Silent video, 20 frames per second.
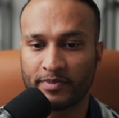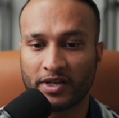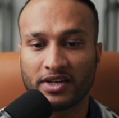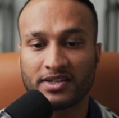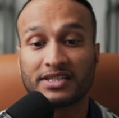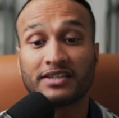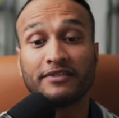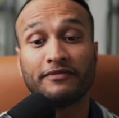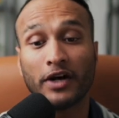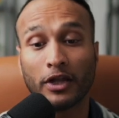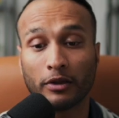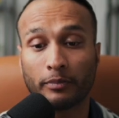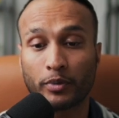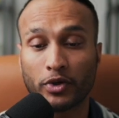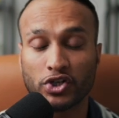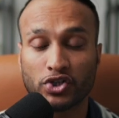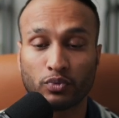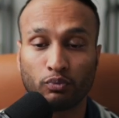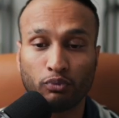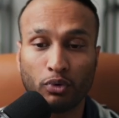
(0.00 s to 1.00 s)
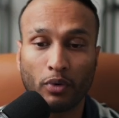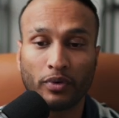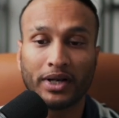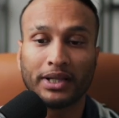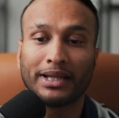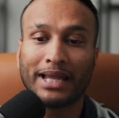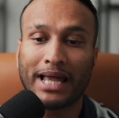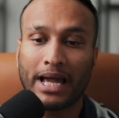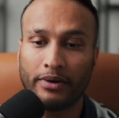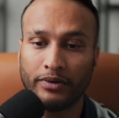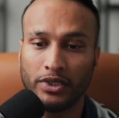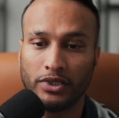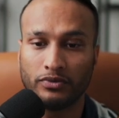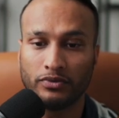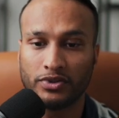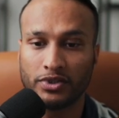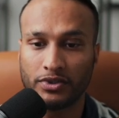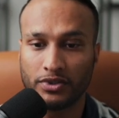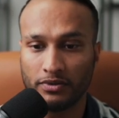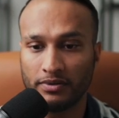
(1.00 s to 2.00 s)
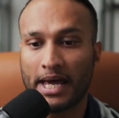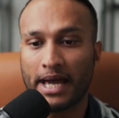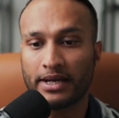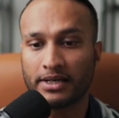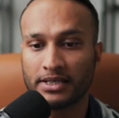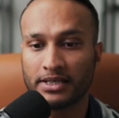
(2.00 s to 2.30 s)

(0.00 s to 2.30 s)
developers won't allow you to do that.